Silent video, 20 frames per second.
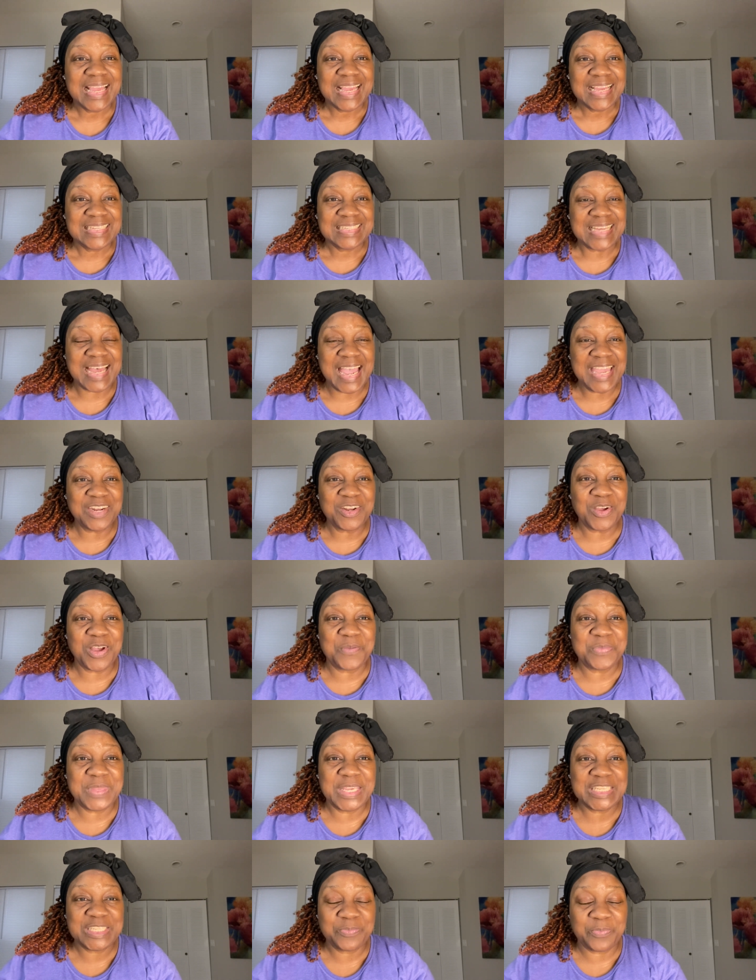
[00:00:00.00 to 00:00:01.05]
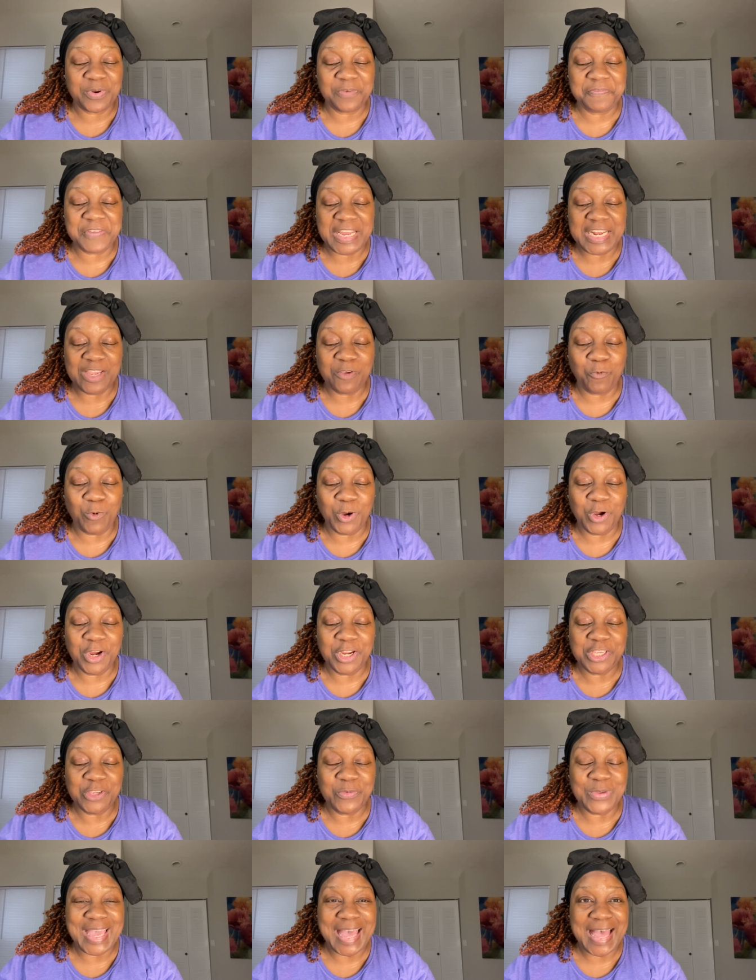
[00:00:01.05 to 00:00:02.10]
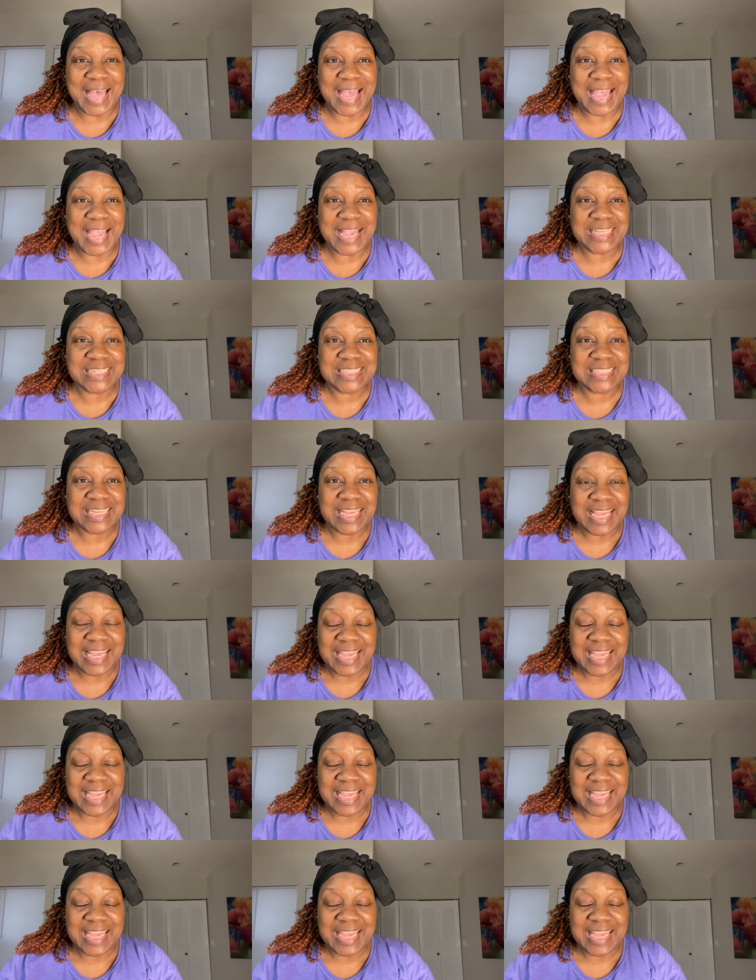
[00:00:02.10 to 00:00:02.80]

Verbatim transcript: Title of this prophetic word, you guys,